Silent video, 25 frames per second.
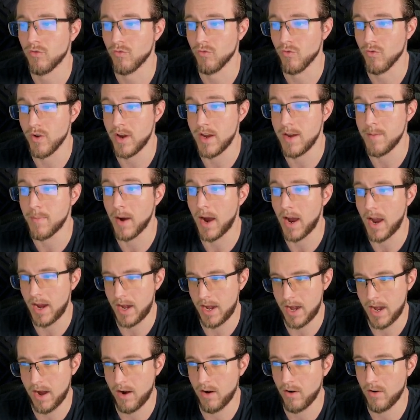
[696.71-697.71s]

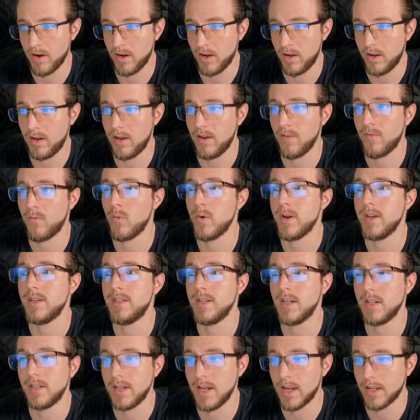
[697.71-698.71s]
rebuy area if we
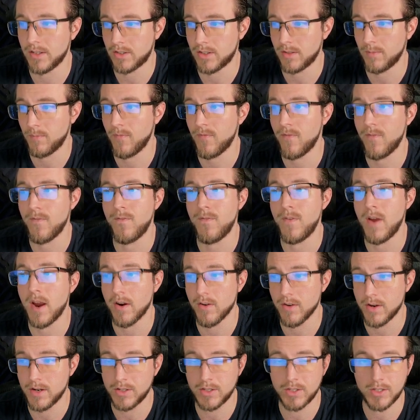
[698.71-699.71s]
did get some
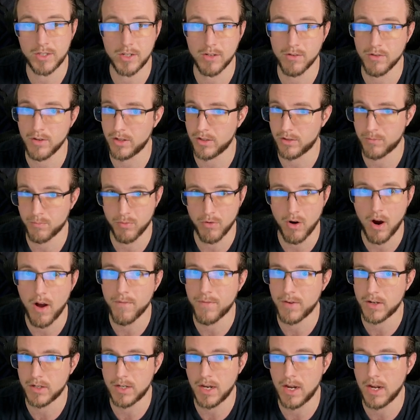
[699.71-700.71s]
very serious
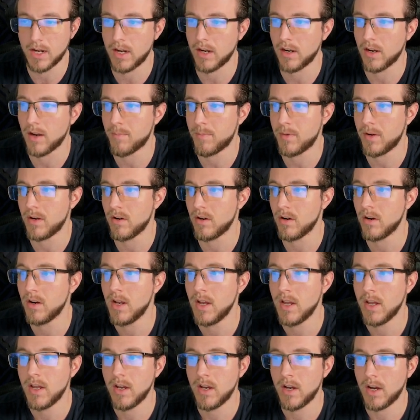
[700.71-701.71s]
profit taking up here,